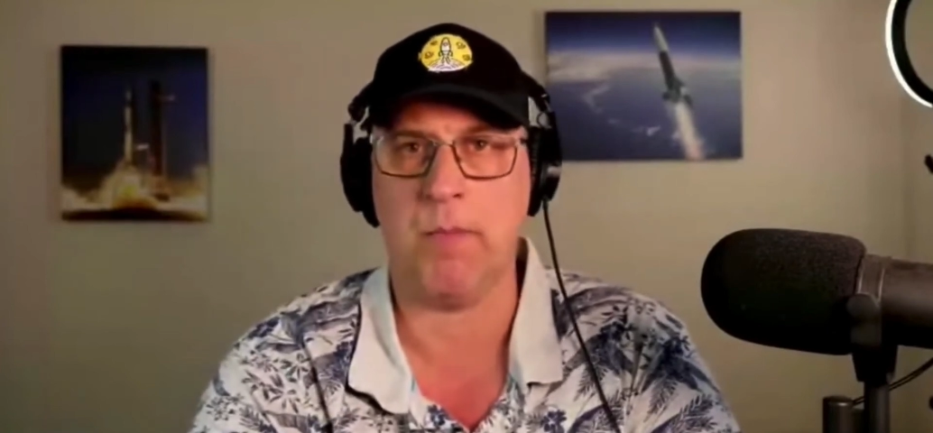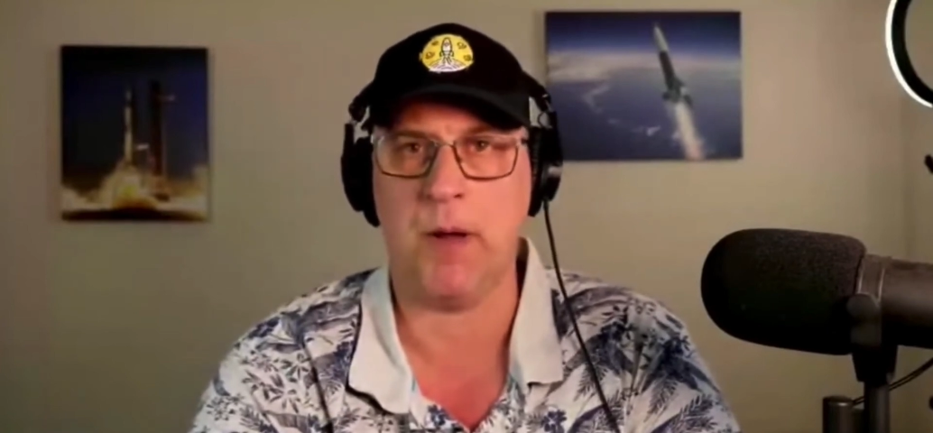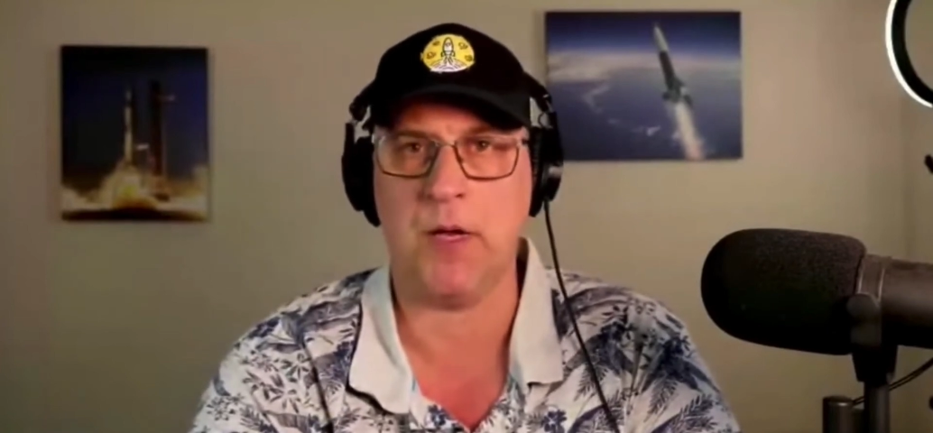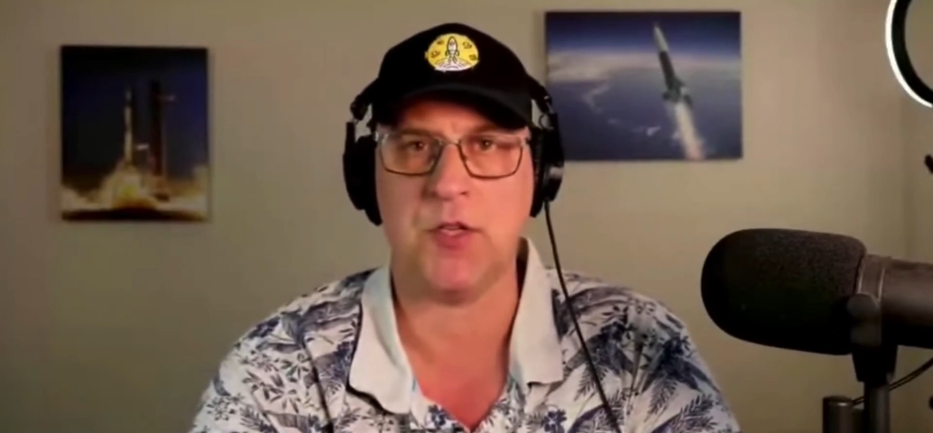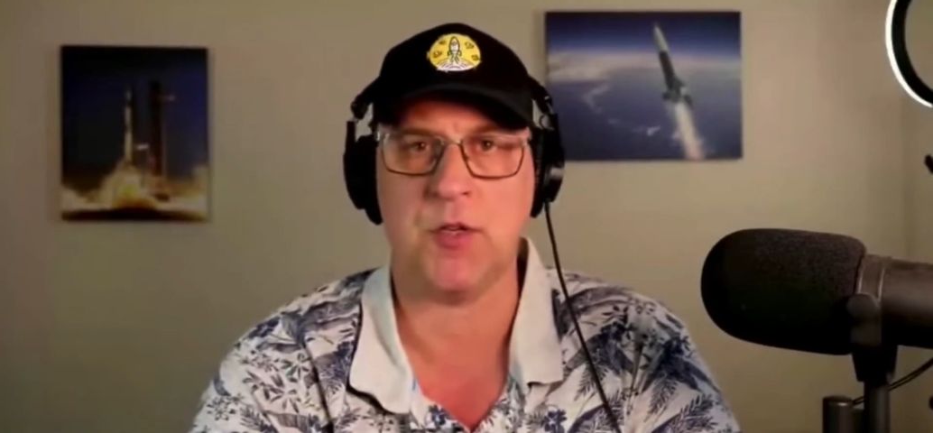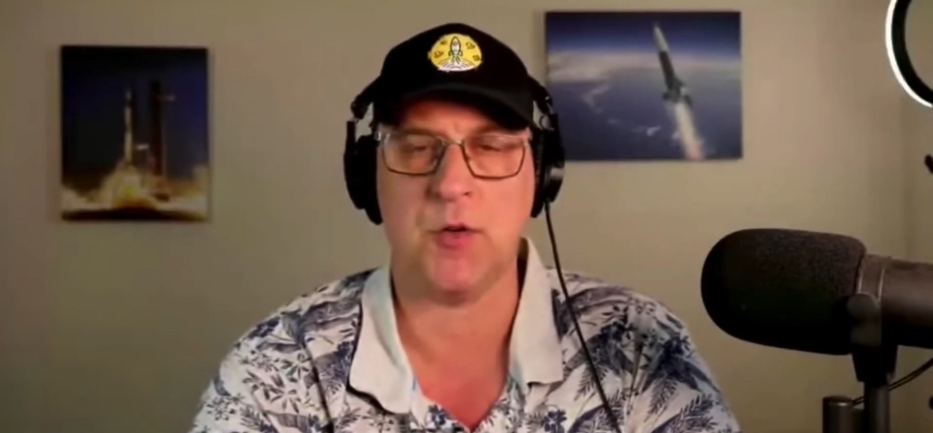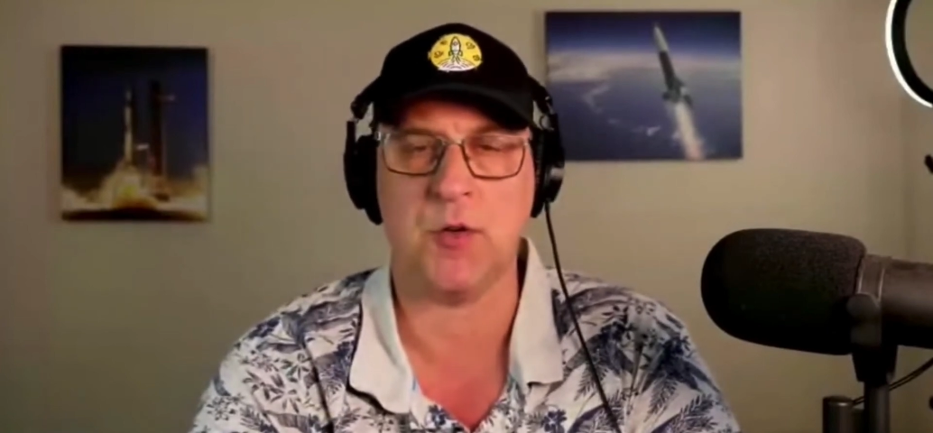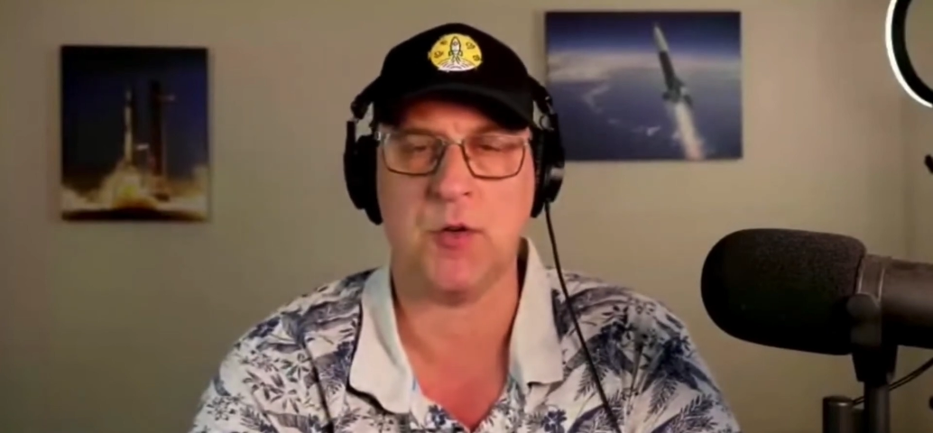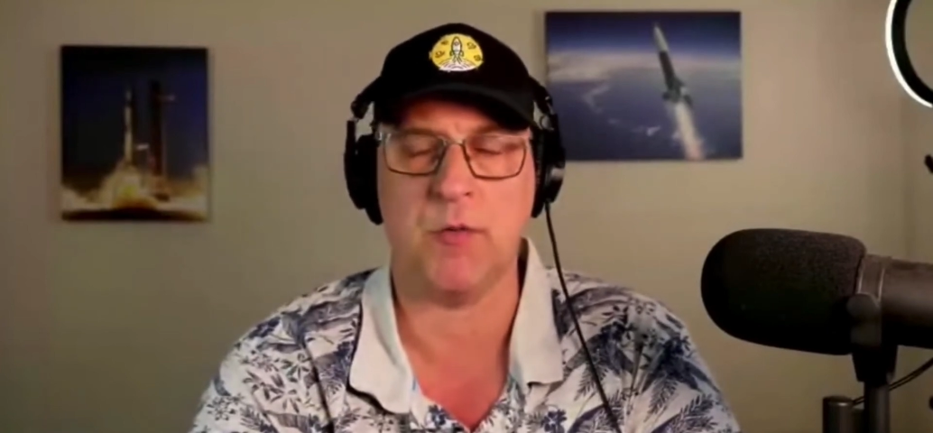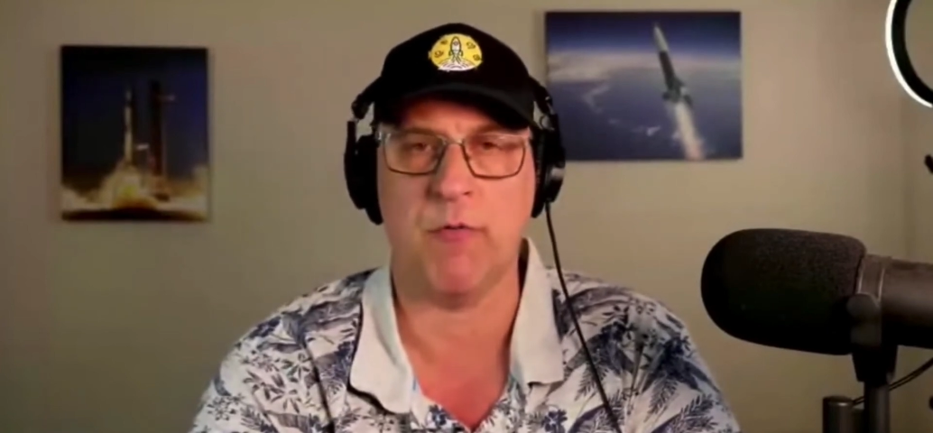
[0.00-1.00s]
bunch of
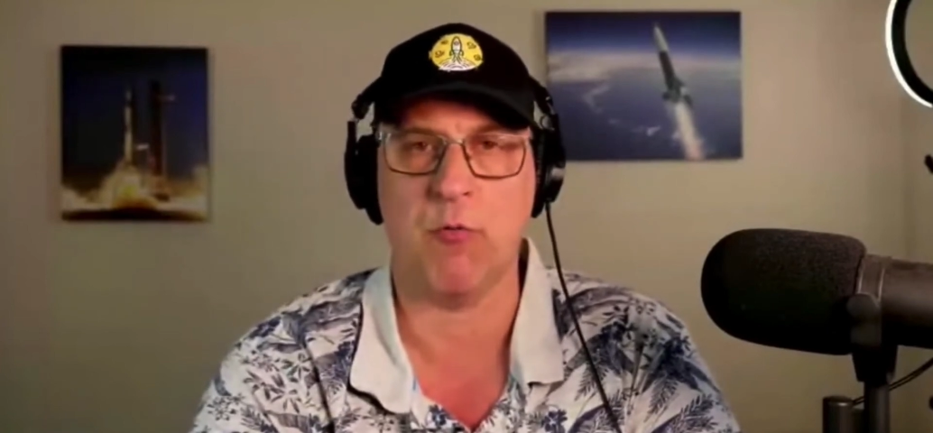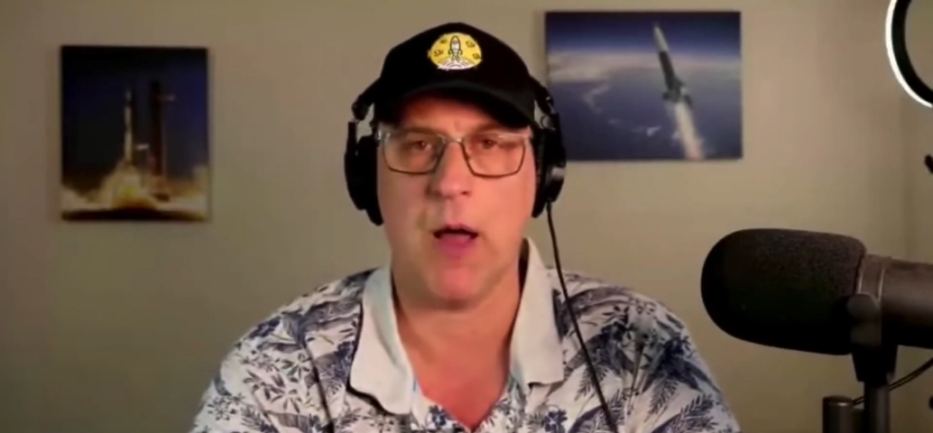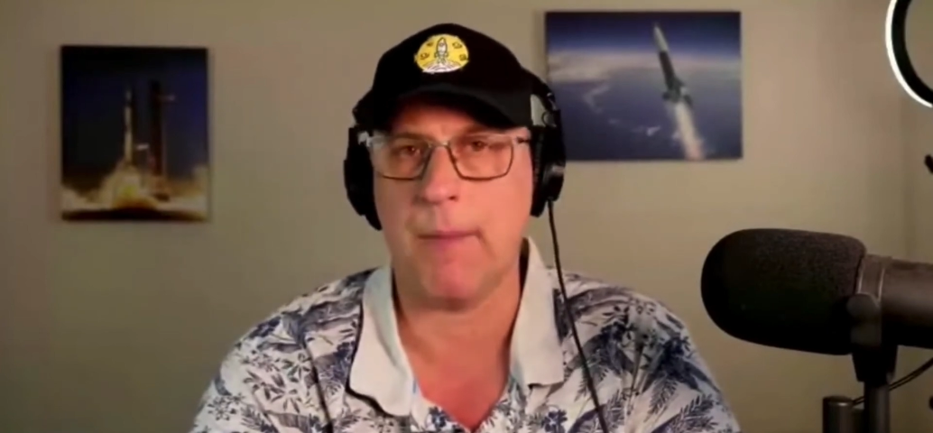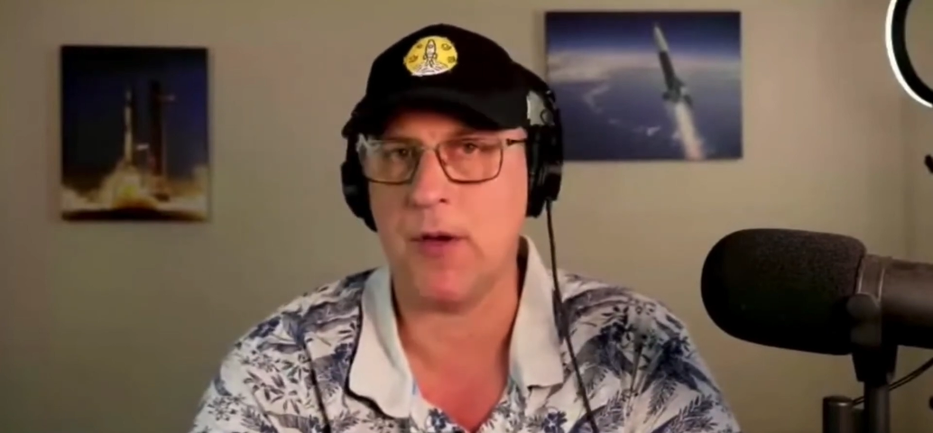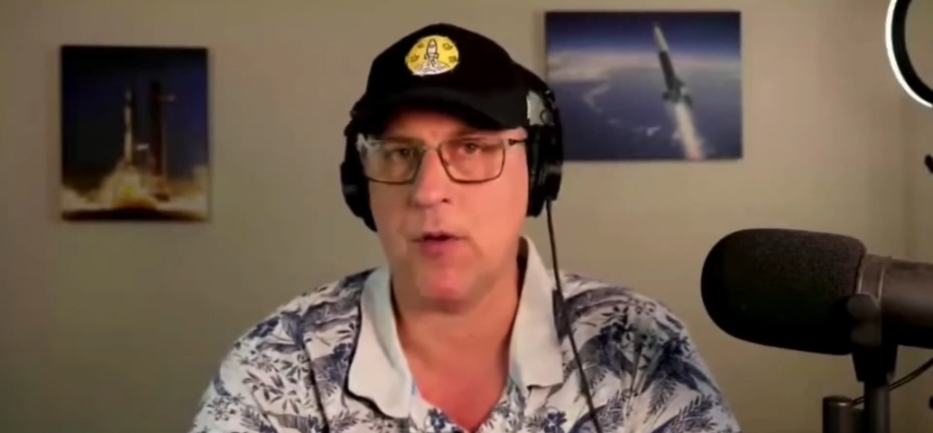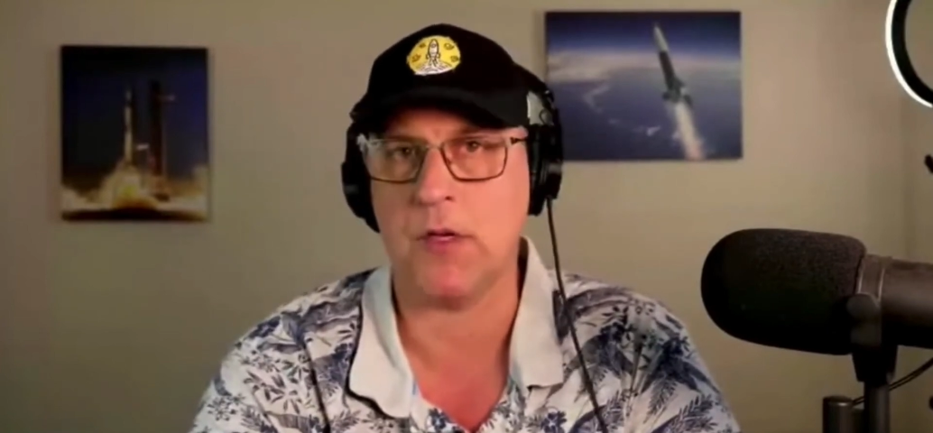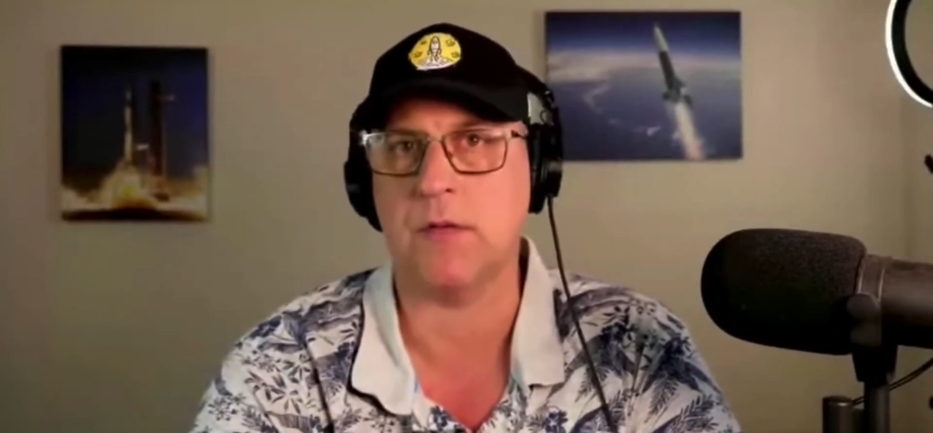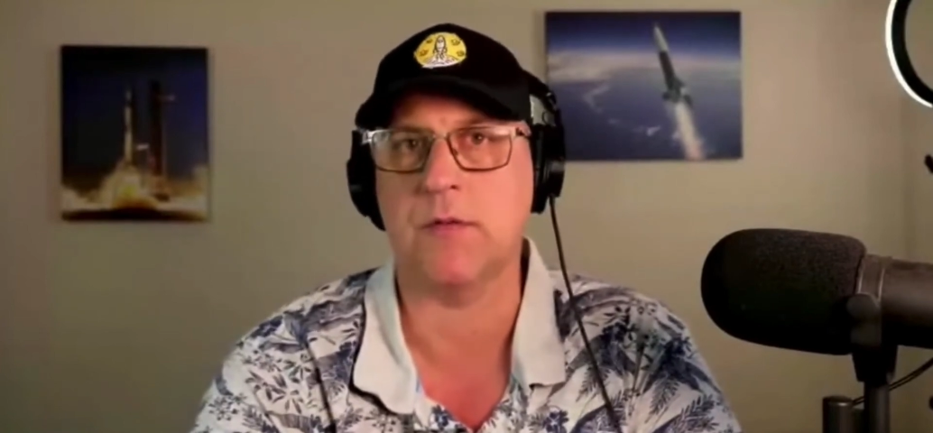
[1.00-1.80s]
Robin Hood